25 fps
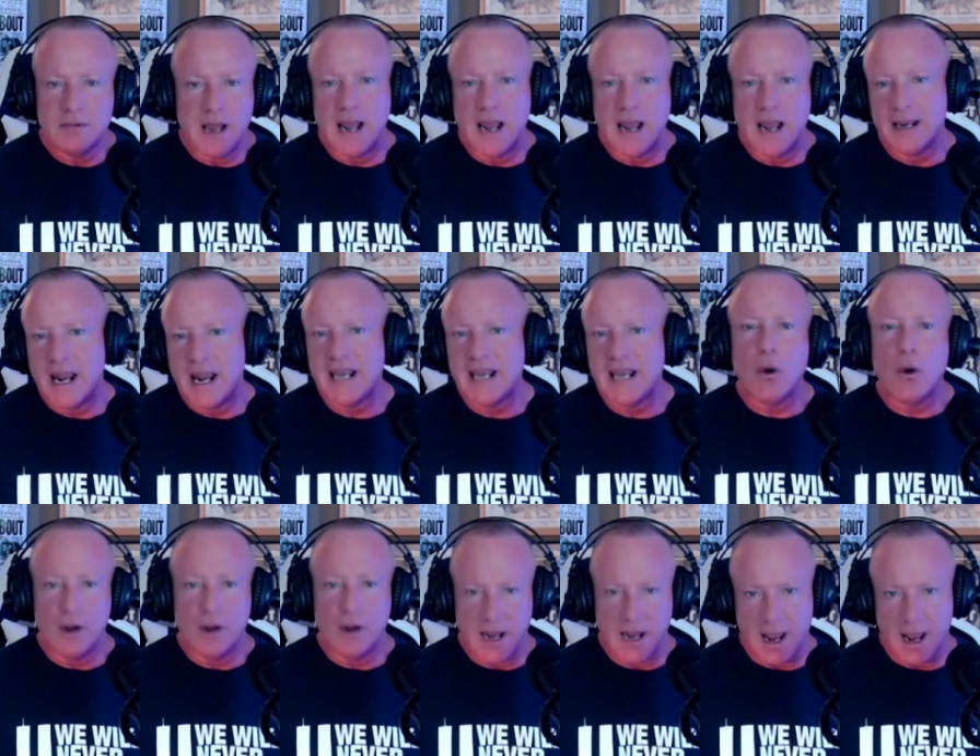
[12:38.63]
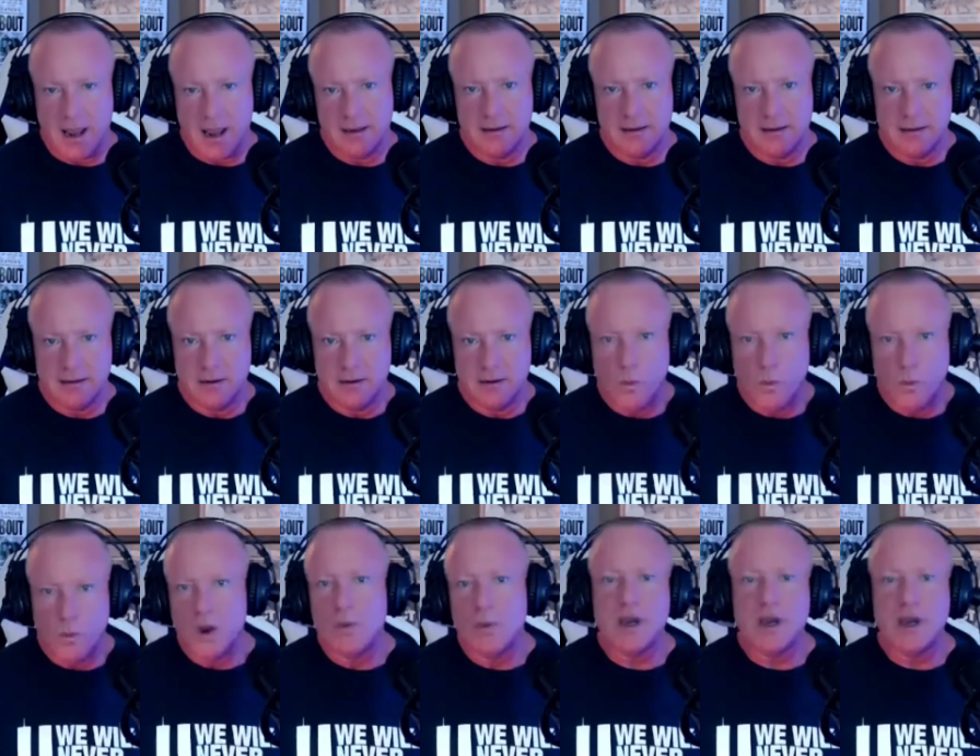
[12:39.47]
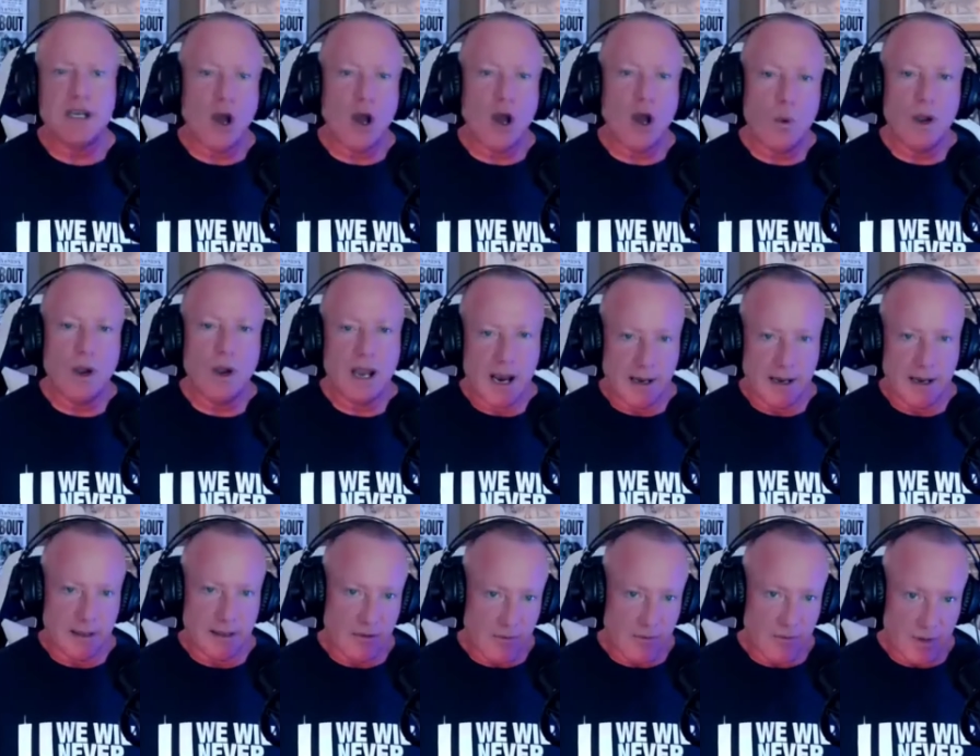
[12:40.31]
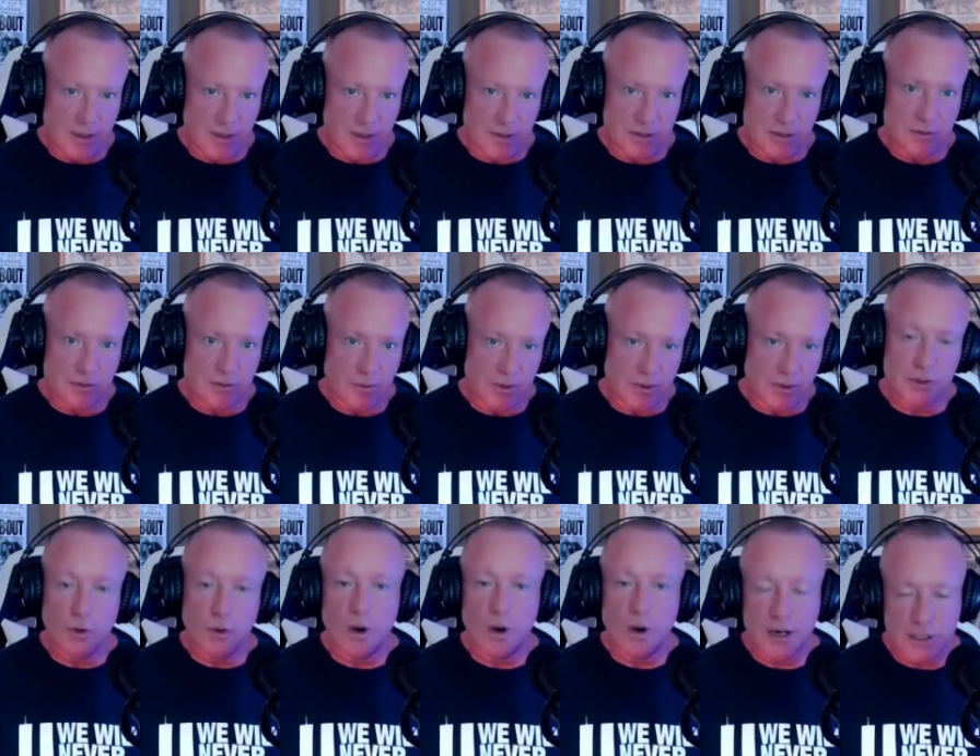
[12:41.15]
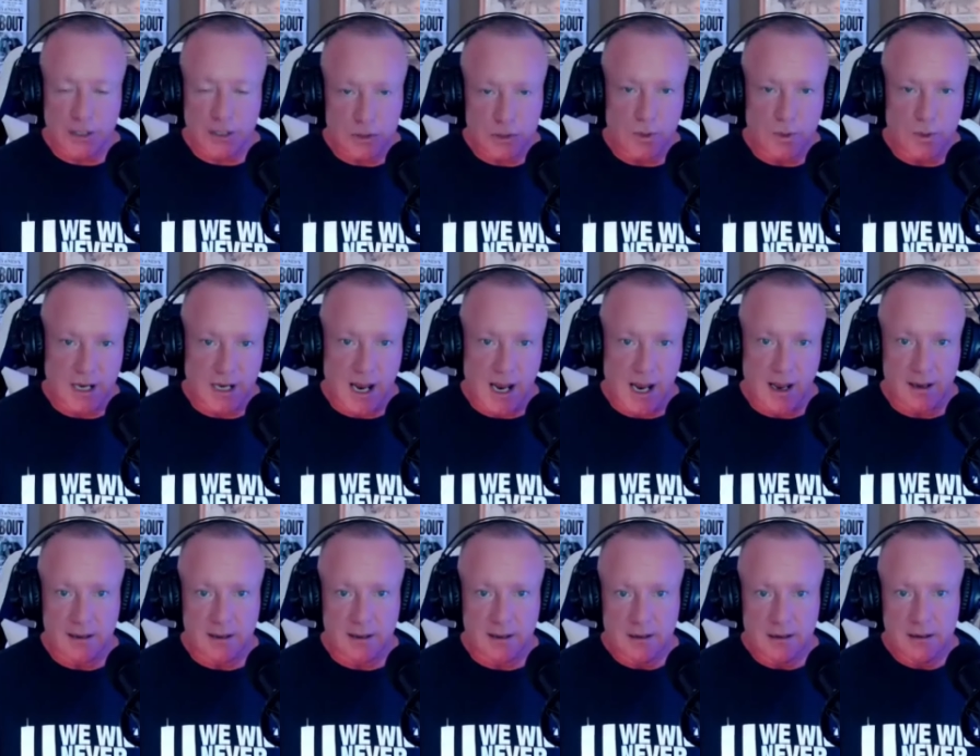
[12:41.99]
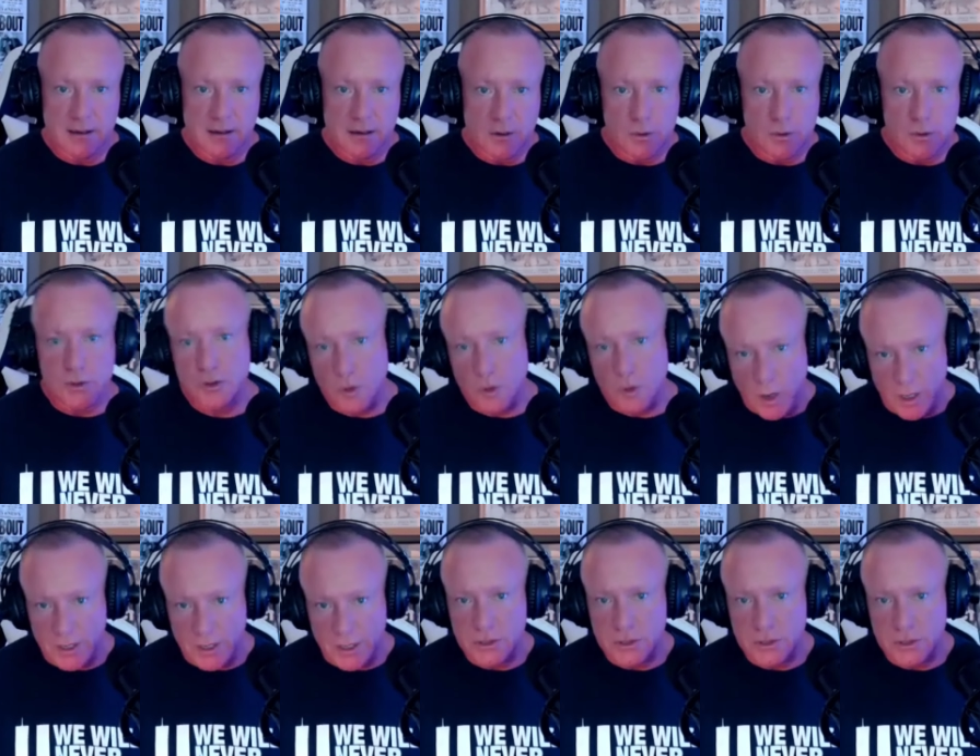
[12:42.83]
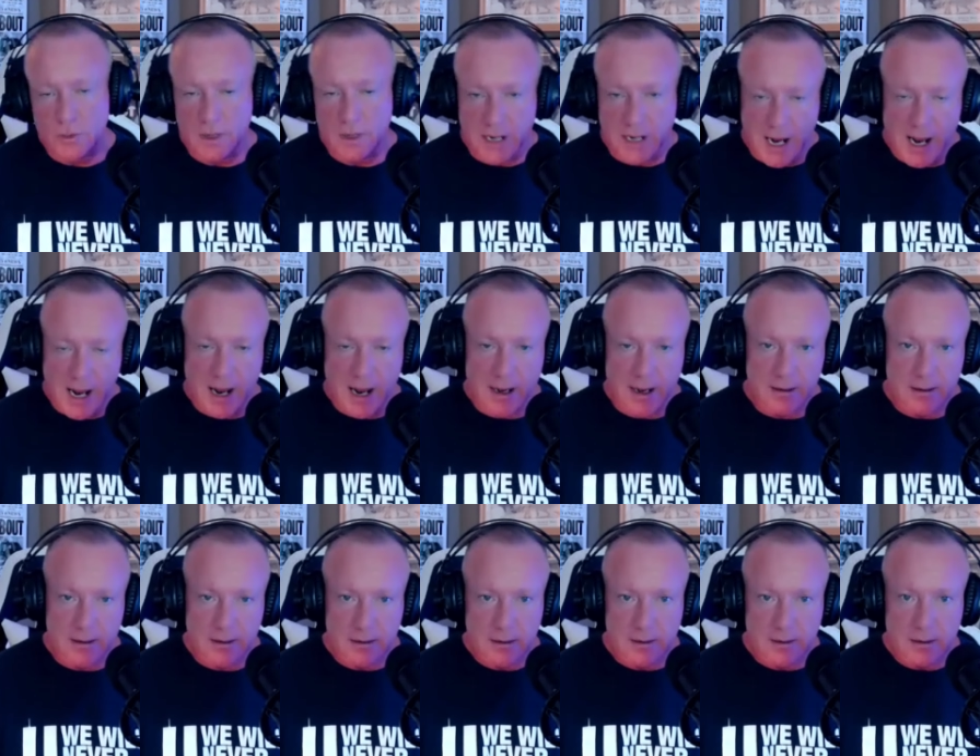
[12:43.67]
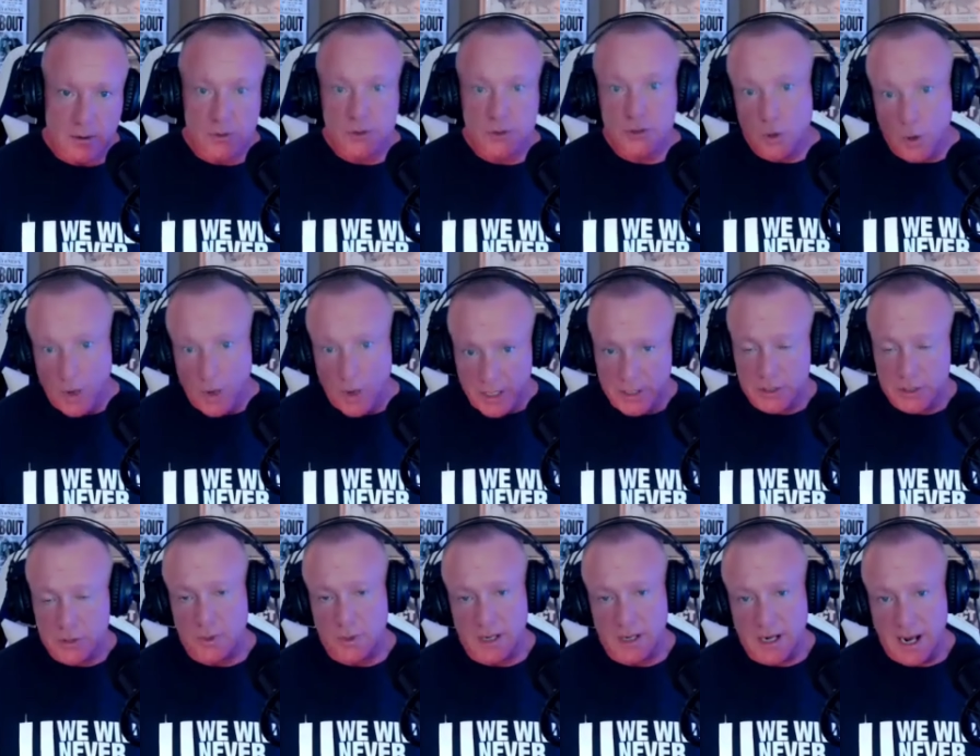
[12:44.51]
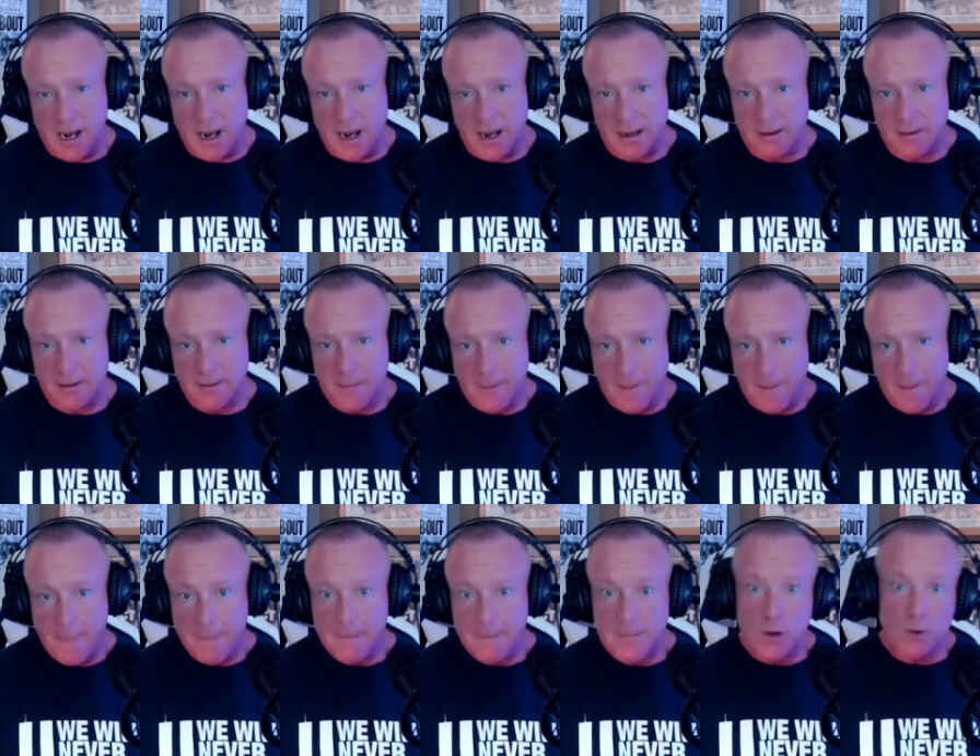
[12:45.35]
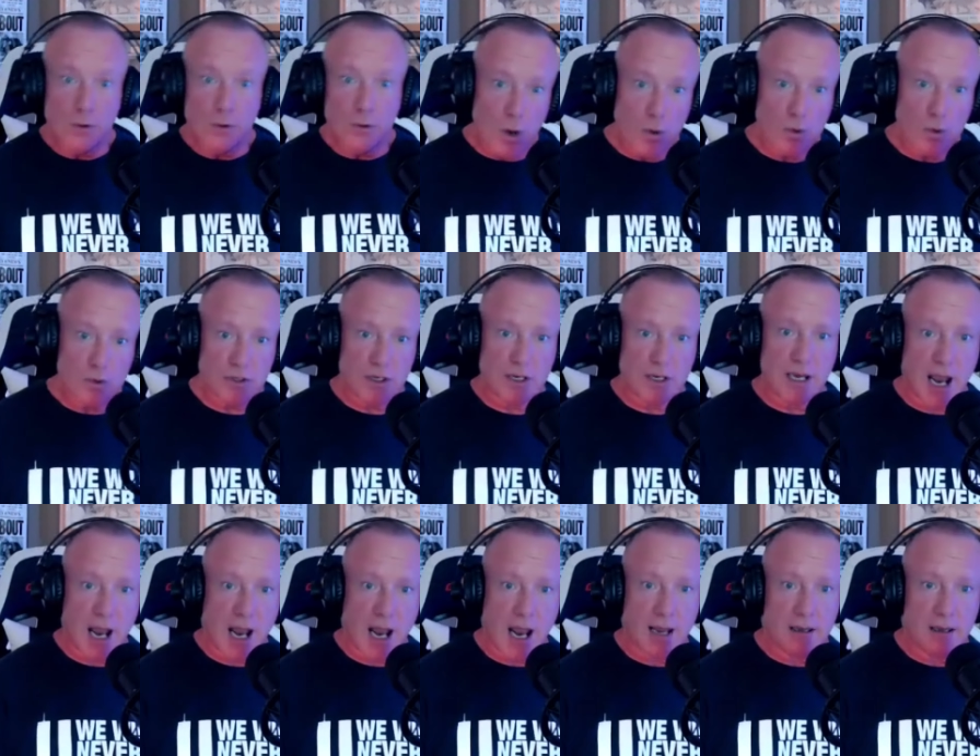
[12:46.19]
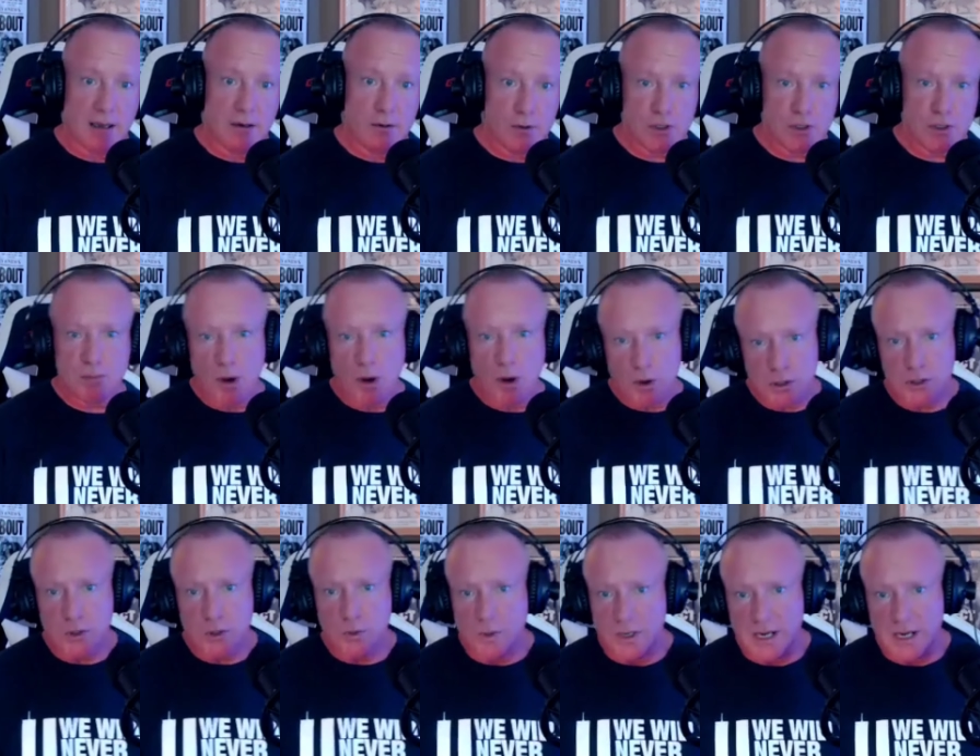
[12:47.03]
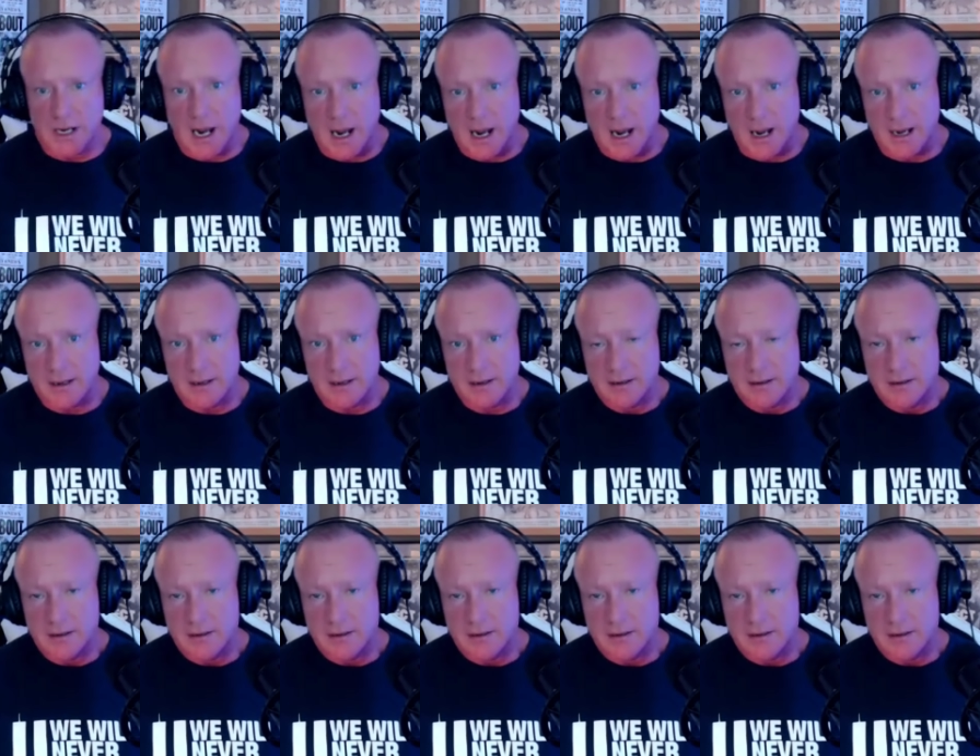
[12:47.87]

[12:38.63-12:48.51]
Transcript: I I know a guy. We we know a guy in the village. We're talking to a guy who's talking to a guy who's talking to a guy who knows a guy who spoke to a guy